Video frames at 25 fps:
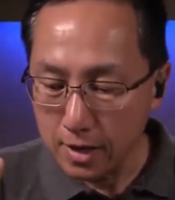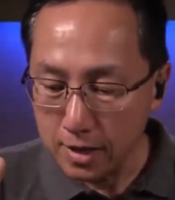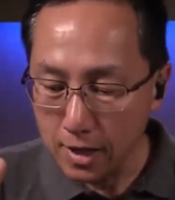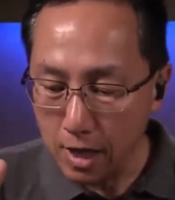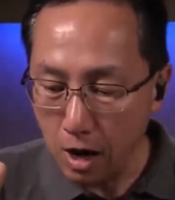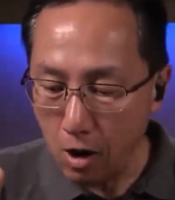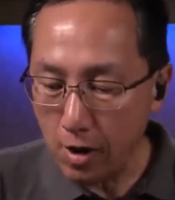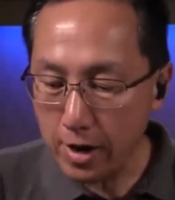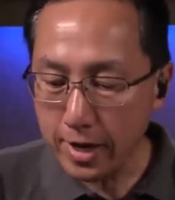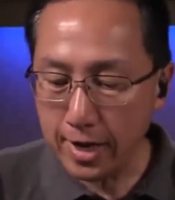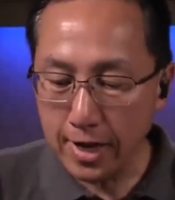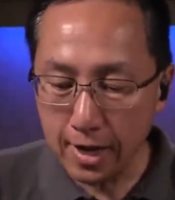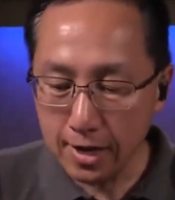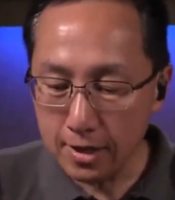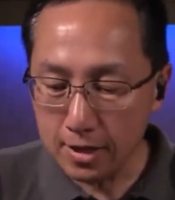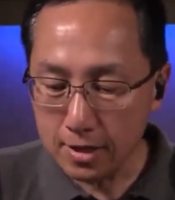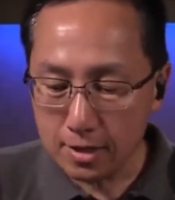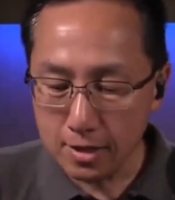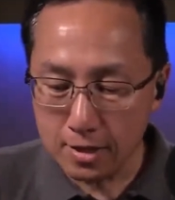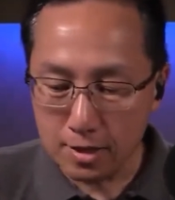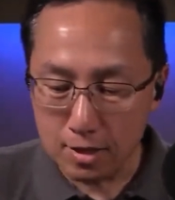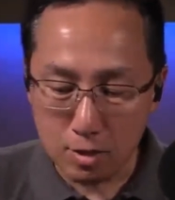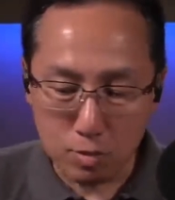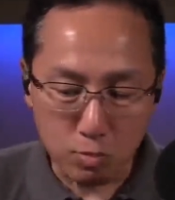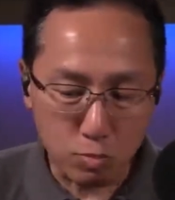Now, I
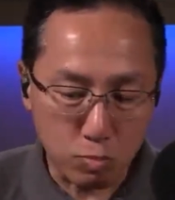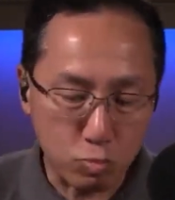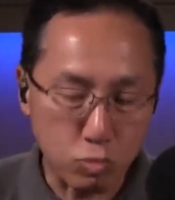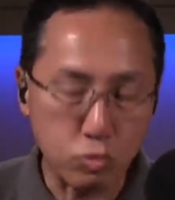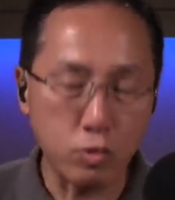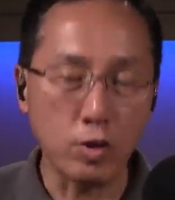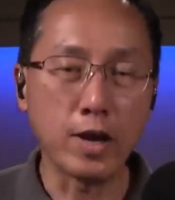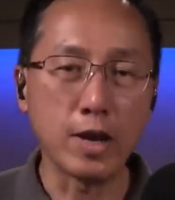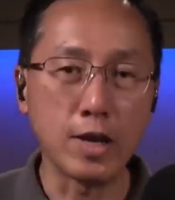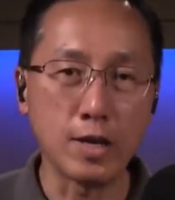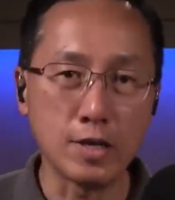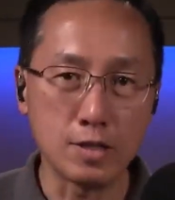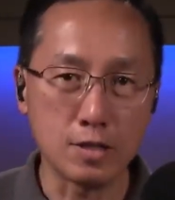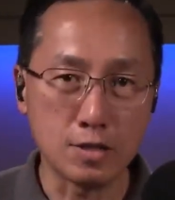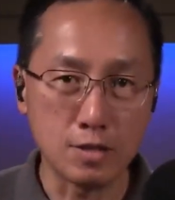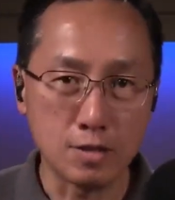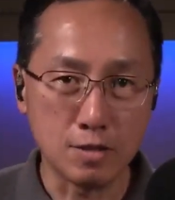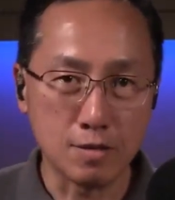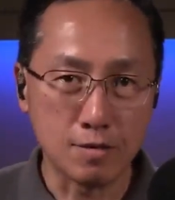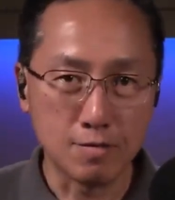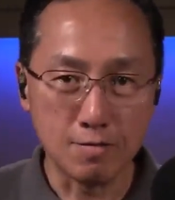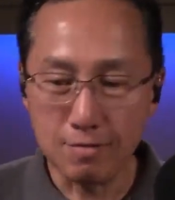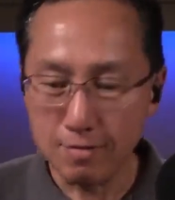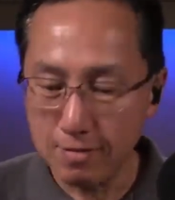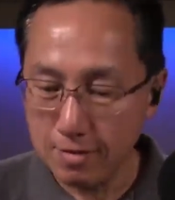can't just
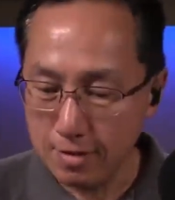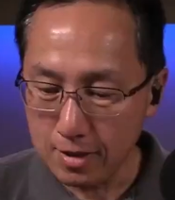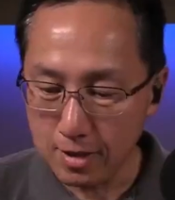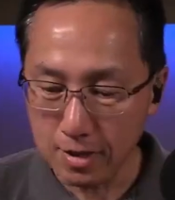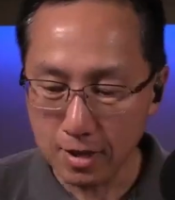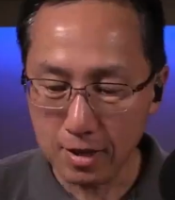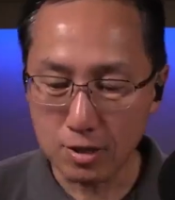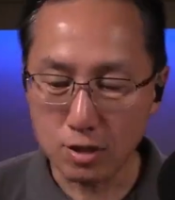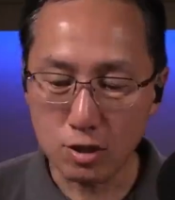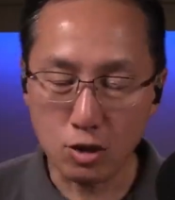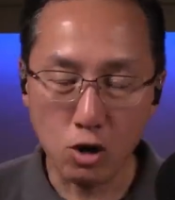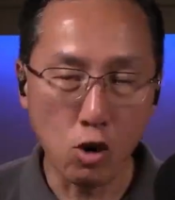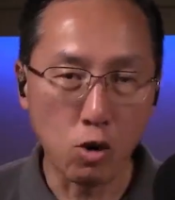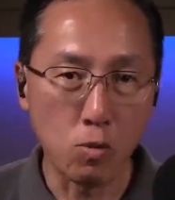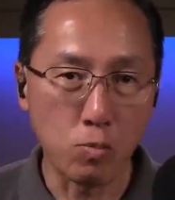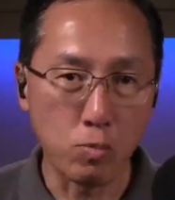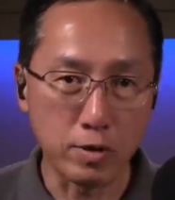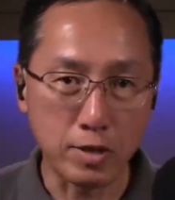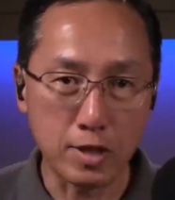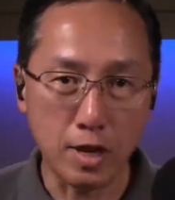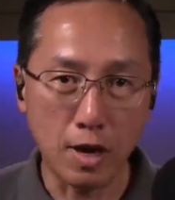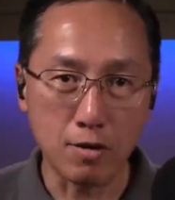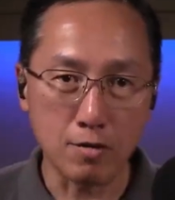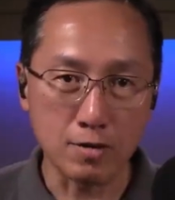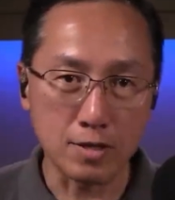praise the scope
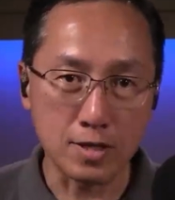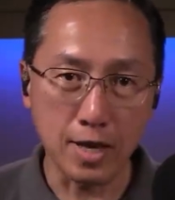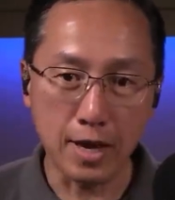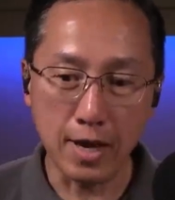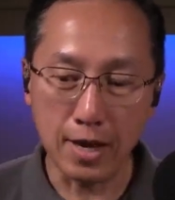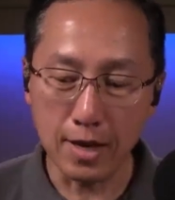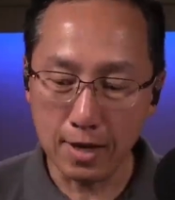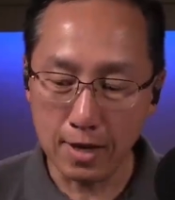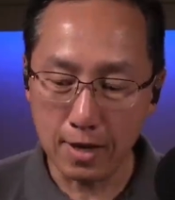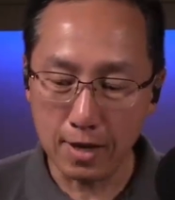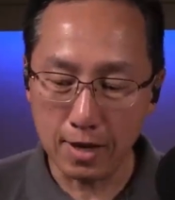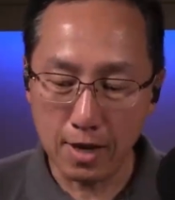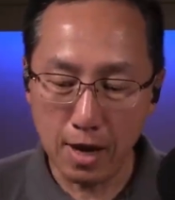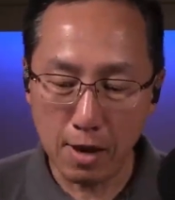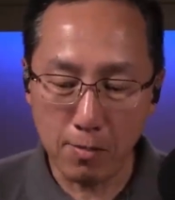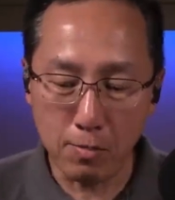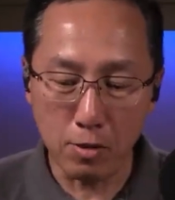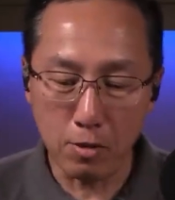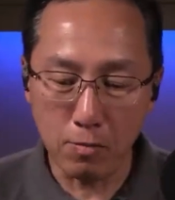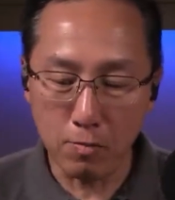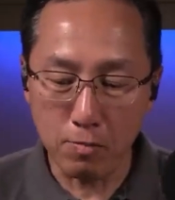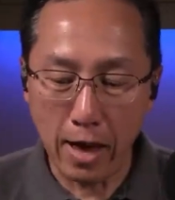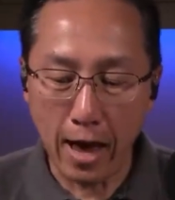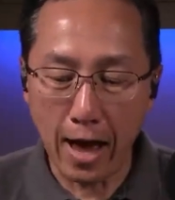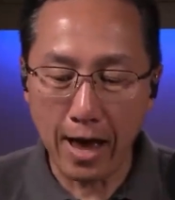without saying a
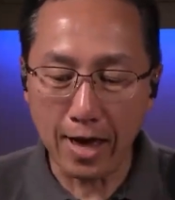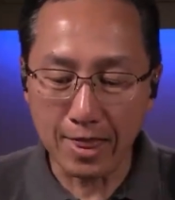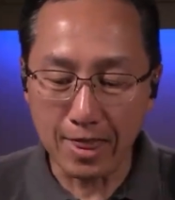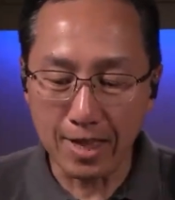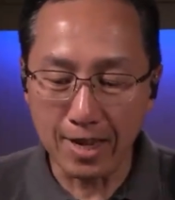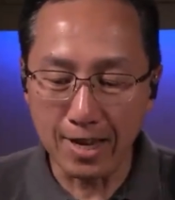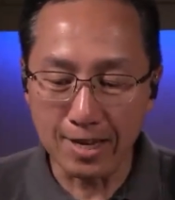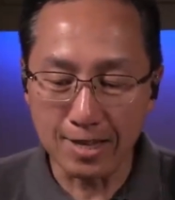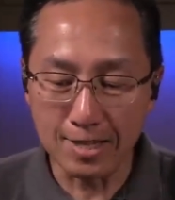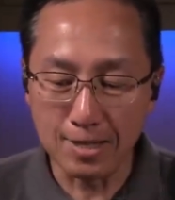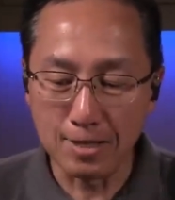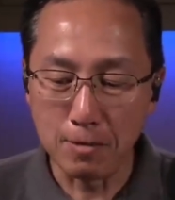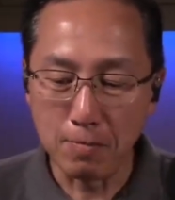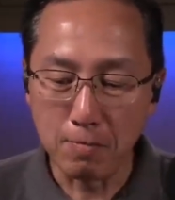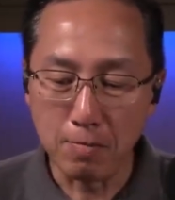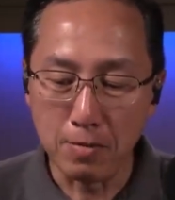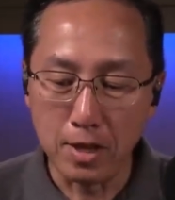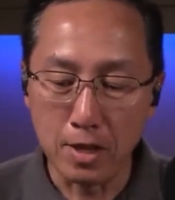couple of bad things.